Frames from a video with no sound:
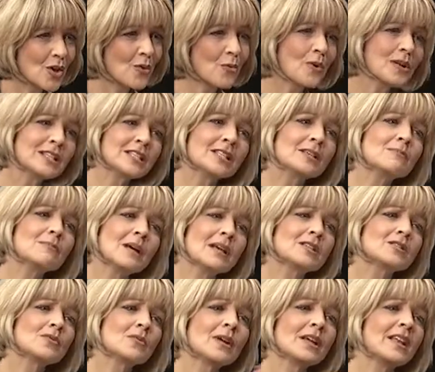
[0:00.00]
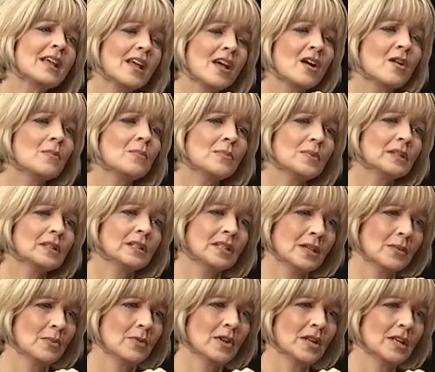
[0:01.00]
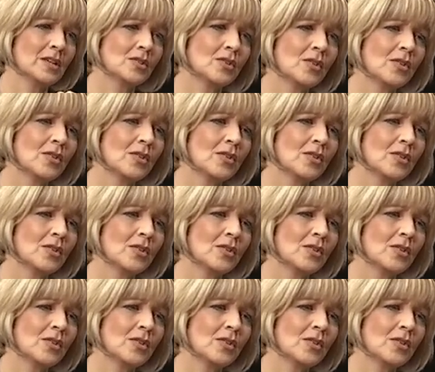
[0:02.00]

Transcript: what's the best way to help Liberty so